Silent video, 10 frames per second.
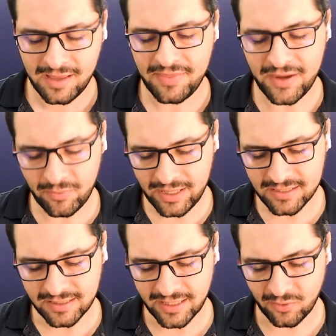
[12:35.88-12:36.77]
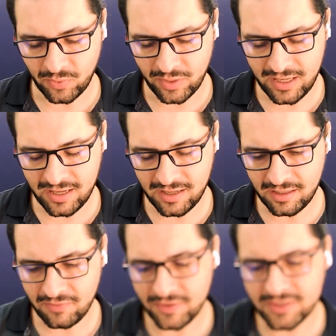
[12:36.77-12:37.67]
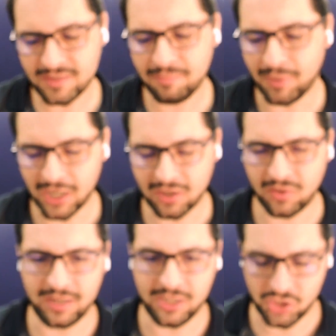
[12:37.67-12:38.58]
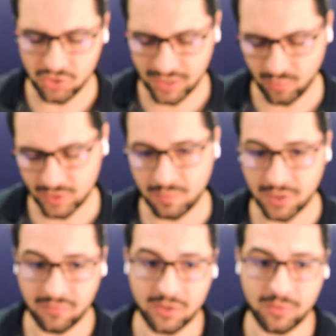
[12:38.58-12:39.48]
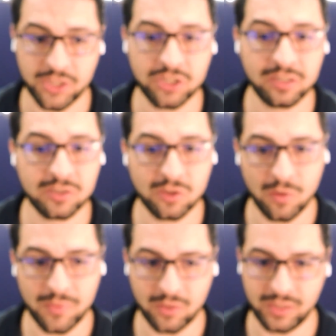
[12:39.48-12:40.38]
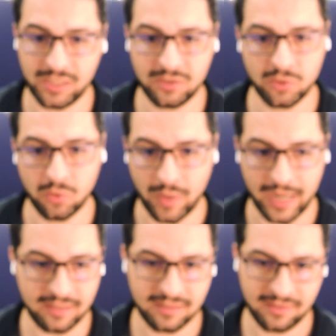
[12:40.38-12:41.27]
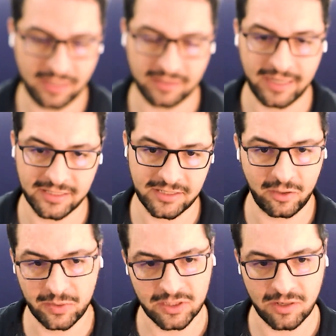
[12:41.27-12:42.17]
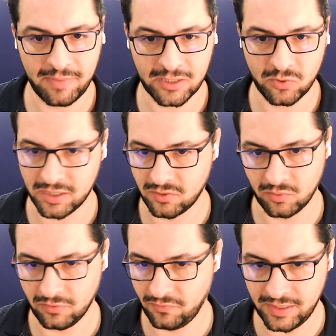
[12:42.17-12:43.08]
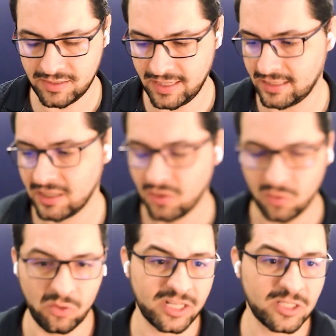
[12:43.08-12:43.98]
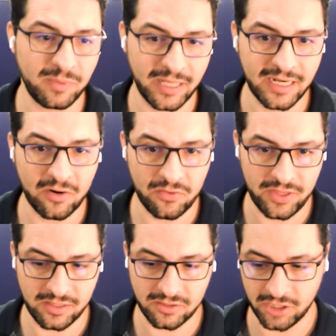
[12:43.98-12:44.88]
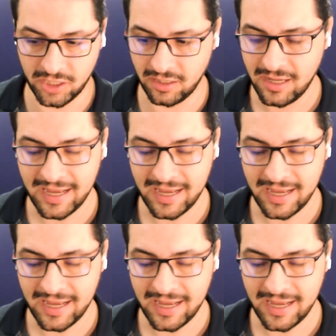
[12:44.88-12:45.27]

There is, if it's a bug or an issue that was part of the original scope that we didn't do right, then clients can always come back to us and we'll fix that or explain how things are done.